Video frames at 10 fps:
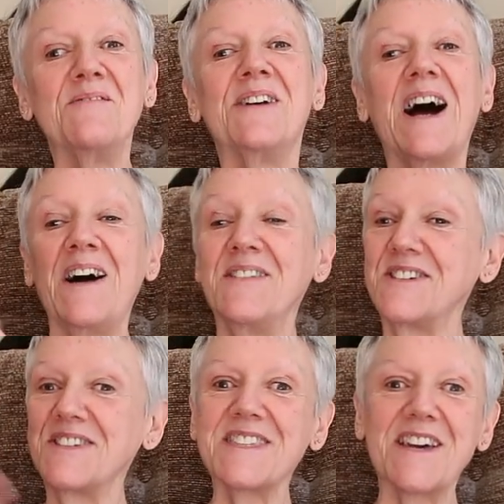well, I'm
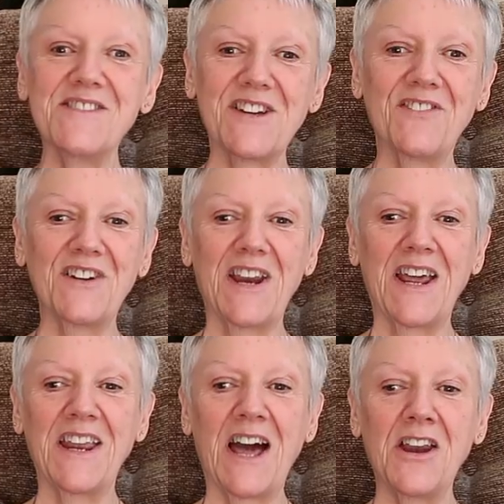just so different,
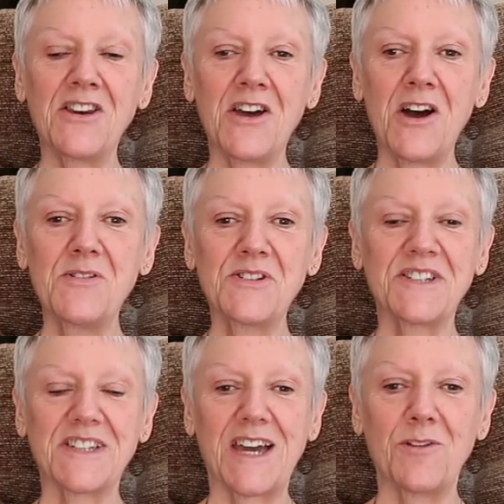and I know
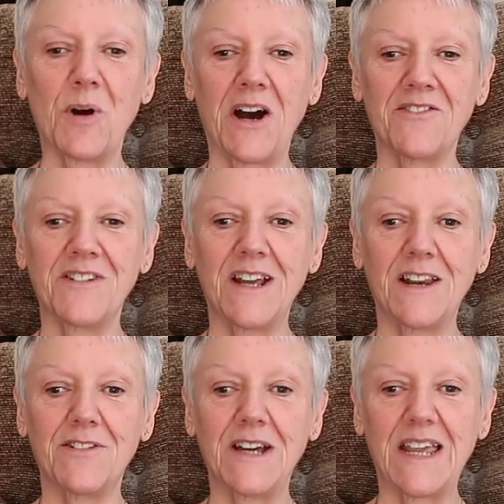today what I
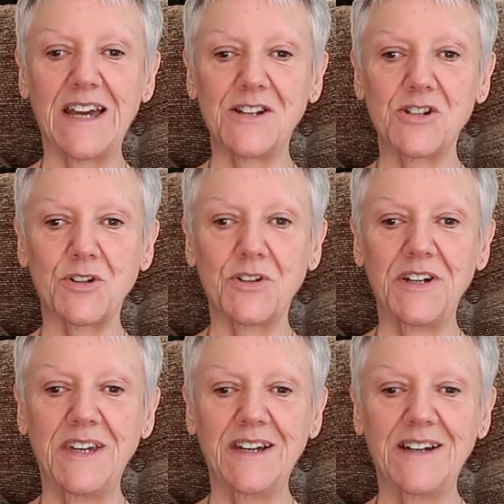really, really enjoy.